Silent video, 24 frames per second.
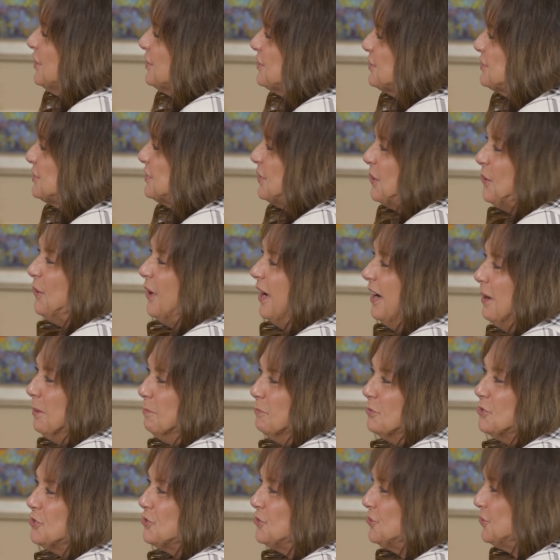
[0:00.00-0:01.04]
So I'm
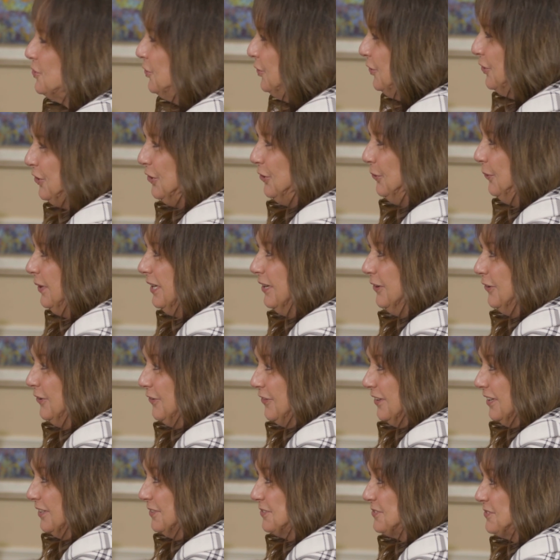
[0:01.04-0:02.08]
sure you hear
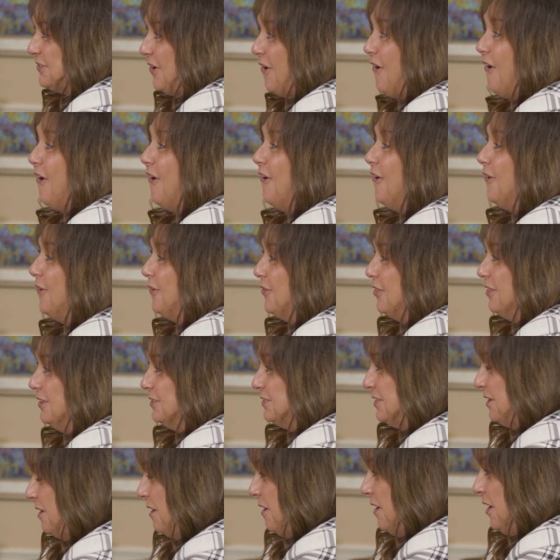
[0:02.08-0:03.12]
this all the
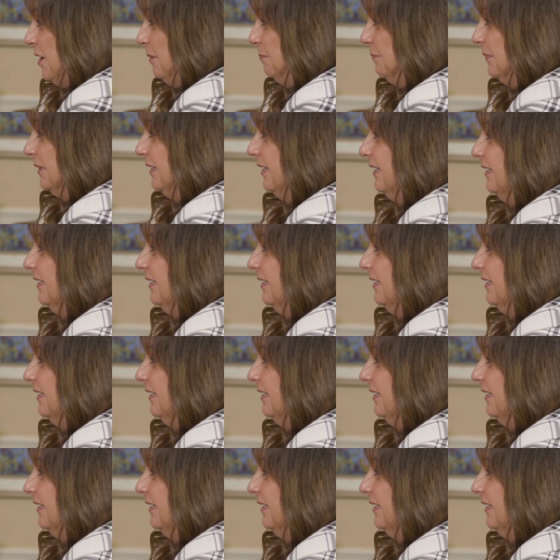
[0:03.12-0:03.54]
time,